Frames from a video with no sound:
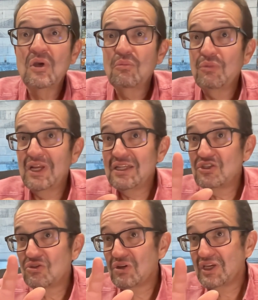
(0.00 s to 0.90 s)
But that's
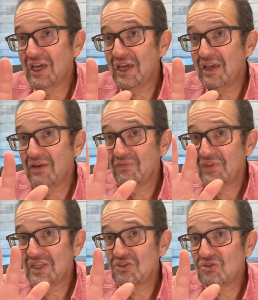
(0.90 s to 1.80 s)
okay.
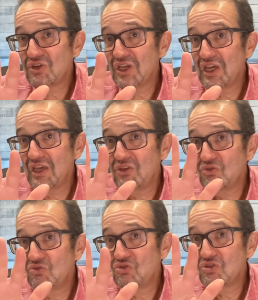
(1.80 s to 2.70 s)
That's okay.
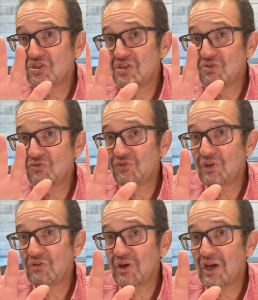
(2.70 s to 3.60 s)
You just need to
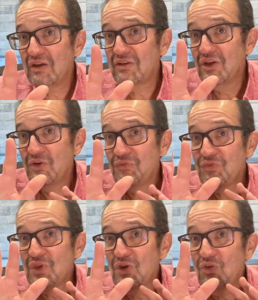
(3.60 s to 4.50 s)
figure out
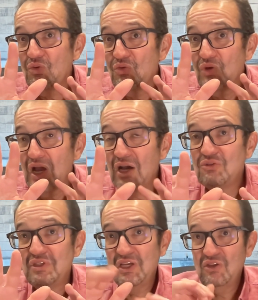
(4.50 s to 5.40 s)
how to
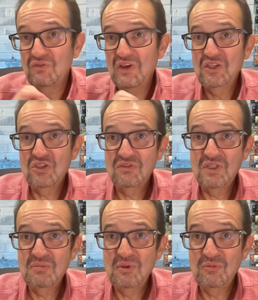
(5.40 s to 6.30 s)
take advantage of
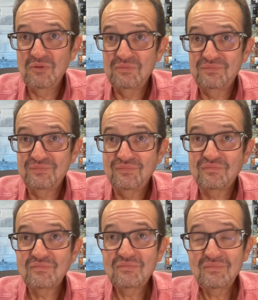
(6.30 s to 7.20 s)
these people.
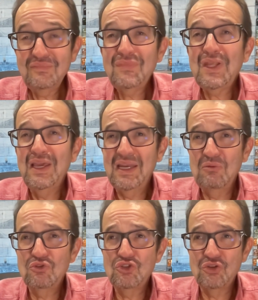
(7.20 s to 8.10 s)
And I
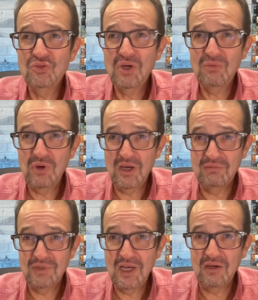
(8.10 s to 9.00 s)
will show you
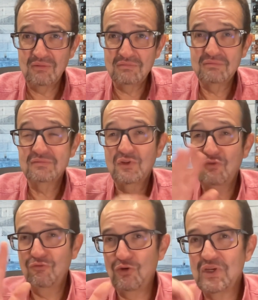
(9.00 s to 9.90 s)
how.
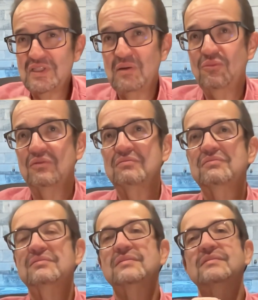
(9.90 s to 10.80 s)
For example,
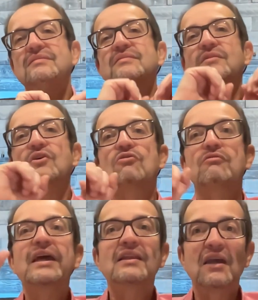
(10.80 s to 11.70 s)

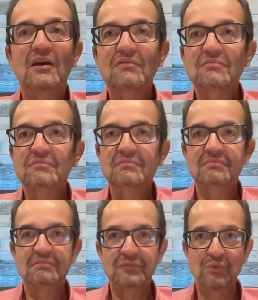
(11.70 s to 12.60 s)
right now,
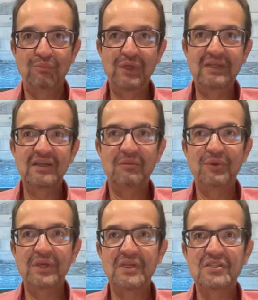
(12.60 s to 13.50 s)
the big
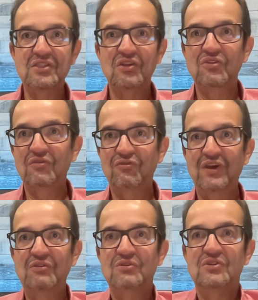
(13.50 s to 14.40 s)
topic is the
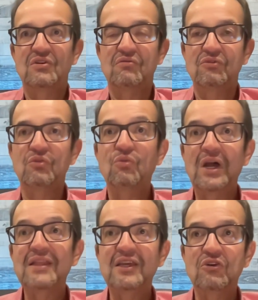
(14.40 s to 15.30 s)
Fed Reserve. What
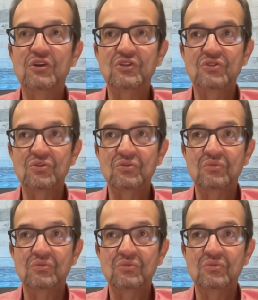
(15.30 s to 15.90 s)
are they going to do?